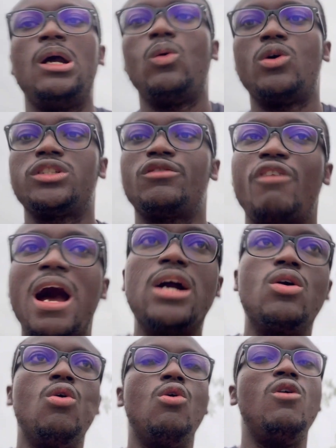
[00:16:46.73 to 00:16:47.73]
Wells
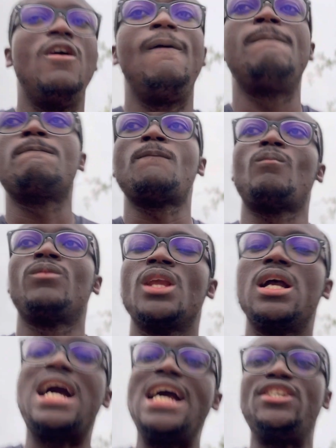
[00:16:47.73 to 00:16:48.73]
Fargo.
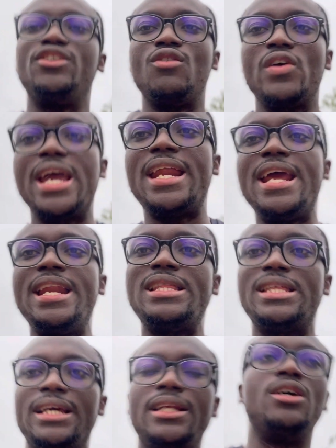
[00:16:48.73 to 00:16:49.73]
Guys, you don't get
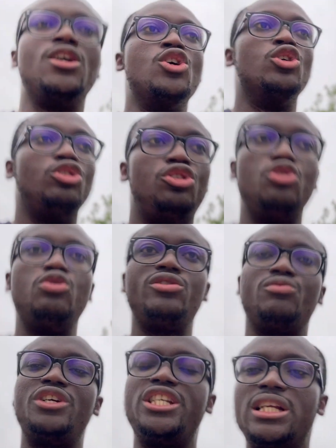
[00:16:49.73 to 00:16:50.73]
anything. Use
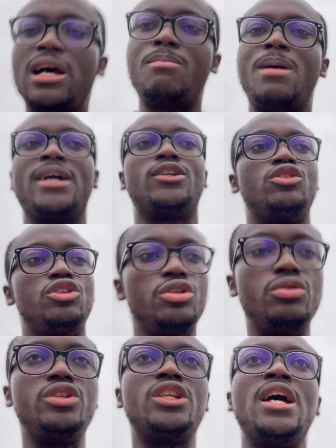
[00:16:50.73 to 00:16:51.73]
regional banks.
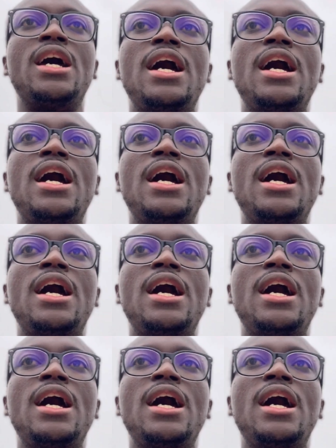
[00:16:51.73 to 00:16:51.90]
Use